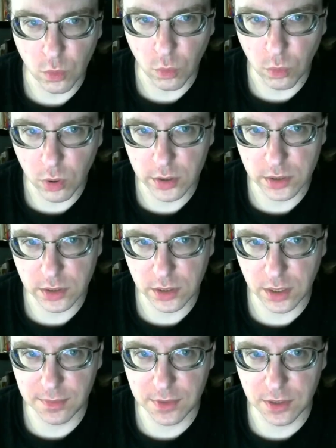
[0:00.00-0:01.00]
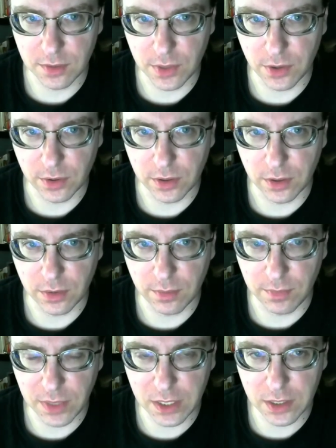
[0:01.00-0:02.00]
weren't Captain America, the
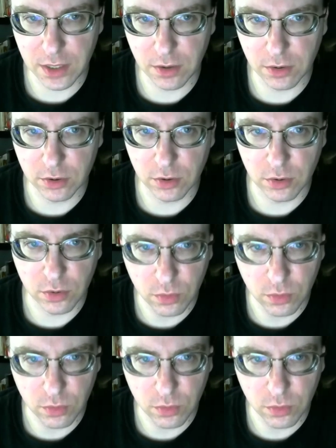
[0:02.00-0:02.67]
main character,